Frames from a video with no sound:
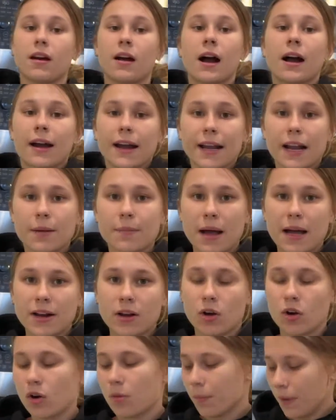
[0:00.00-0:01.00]
All right, I'm at
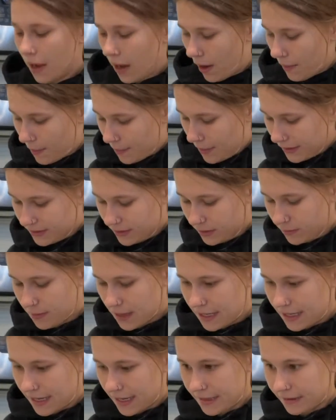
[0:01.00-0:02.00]
home. I'm about to
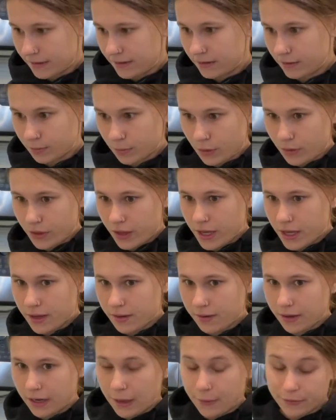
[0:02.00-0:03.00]
make a smoothie.
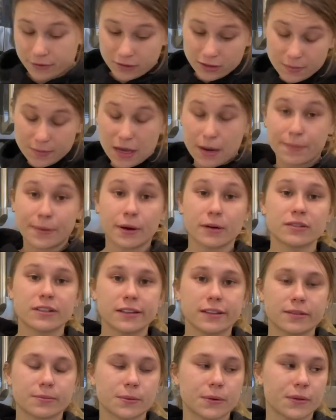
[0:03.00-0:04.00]
It was gonna be a
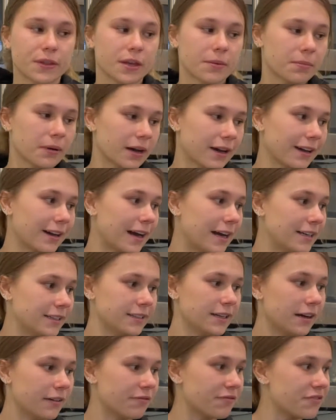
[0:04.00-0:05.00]
protein smoothie, but I
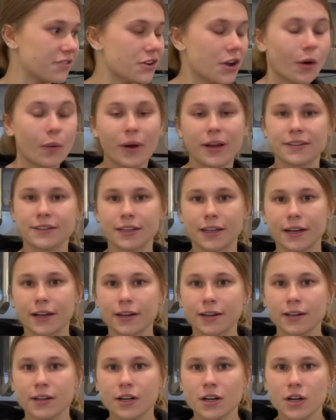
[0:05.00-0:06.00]
have no
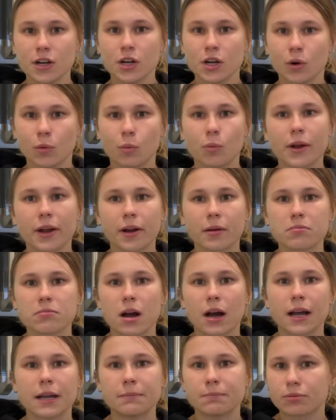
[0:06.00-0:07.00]
idea where
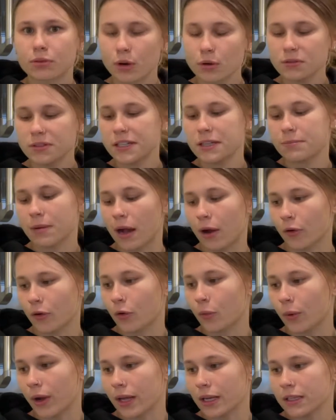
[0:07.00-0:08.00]
my protein powder
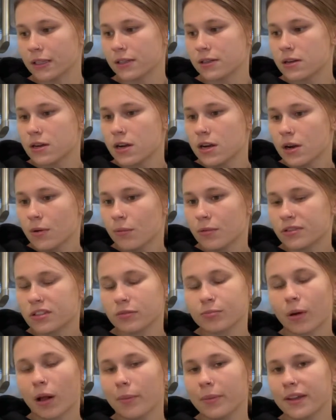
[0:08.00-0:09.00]
went, which
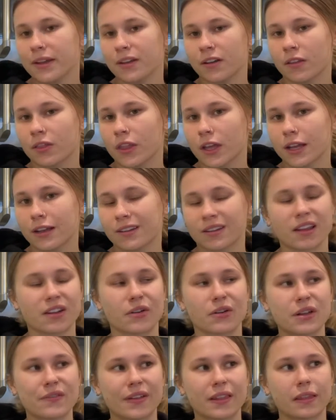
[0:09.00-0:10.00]
is probably a good thing because I
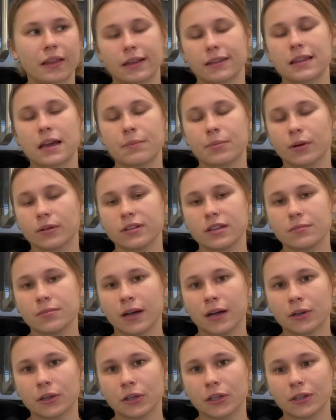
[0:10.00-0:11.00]
don't even like that protein
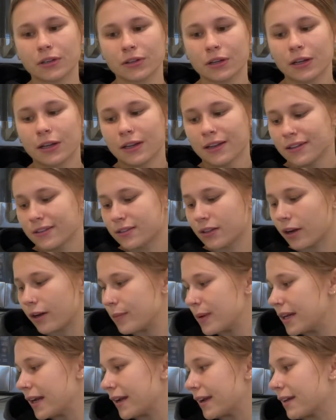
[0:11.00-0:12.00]
powder. So I
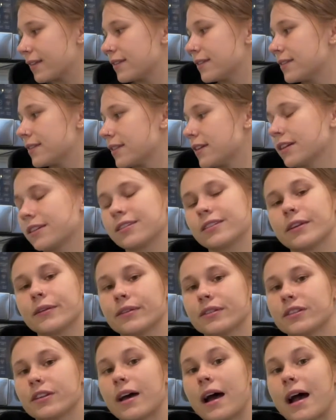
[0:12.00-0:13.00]
mean, I guess it's an
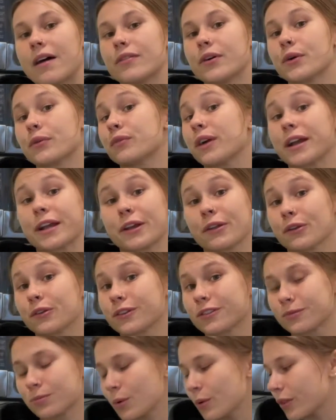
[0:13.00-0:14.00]
excuse to have a regular
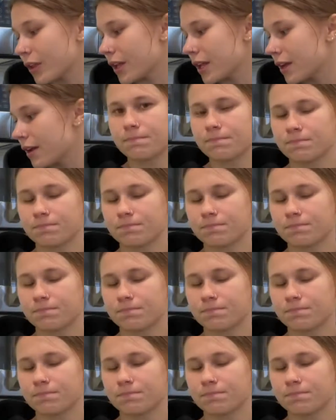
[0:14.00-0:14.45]
smoothie.